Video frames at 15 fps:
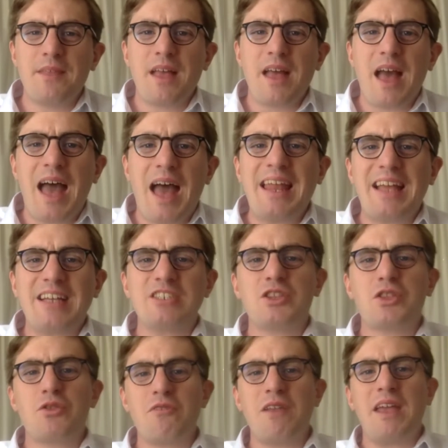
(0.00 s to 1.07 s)

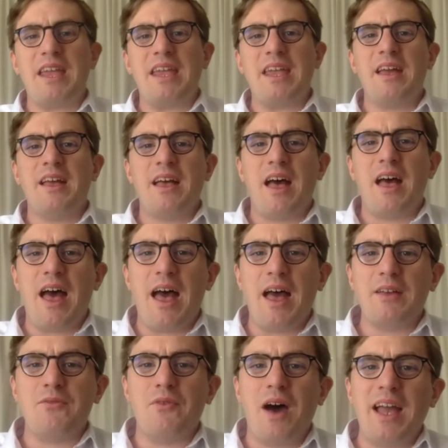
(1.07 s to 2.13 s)
Annex 3
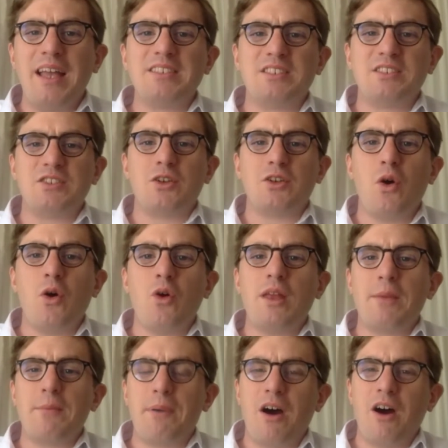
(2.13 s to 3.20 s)
advises the
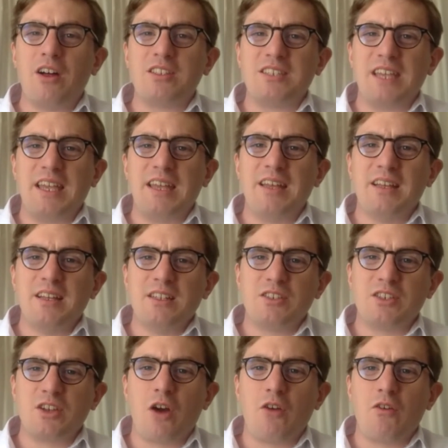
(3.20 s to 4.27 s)
calling party
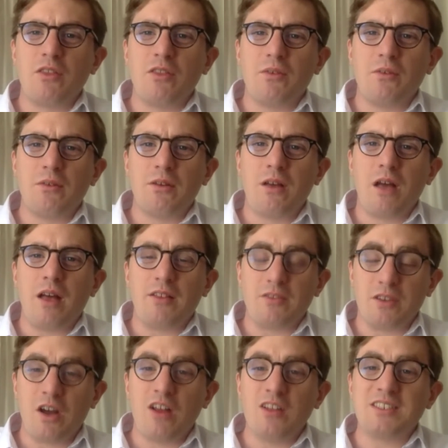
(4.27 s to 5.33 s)
to
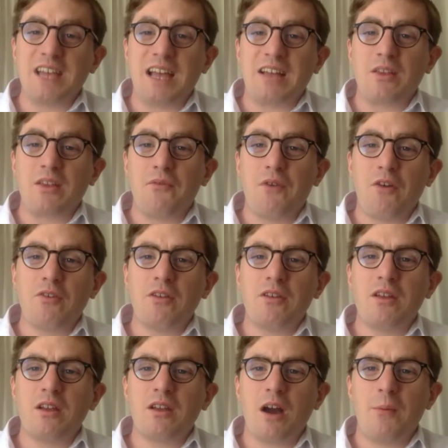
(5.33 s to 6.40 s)
contact the Foreign,
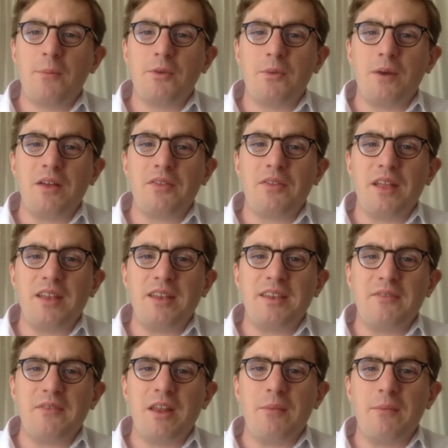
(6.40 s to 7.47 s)
Commonwealth and
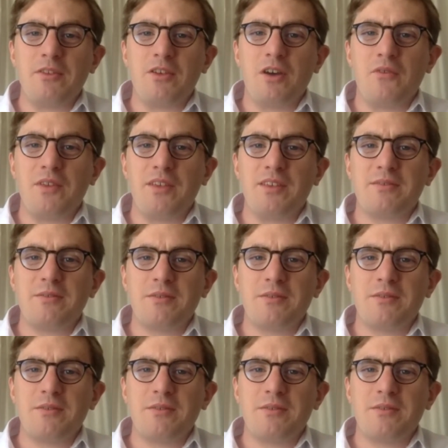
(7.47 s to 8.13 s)
Development Office,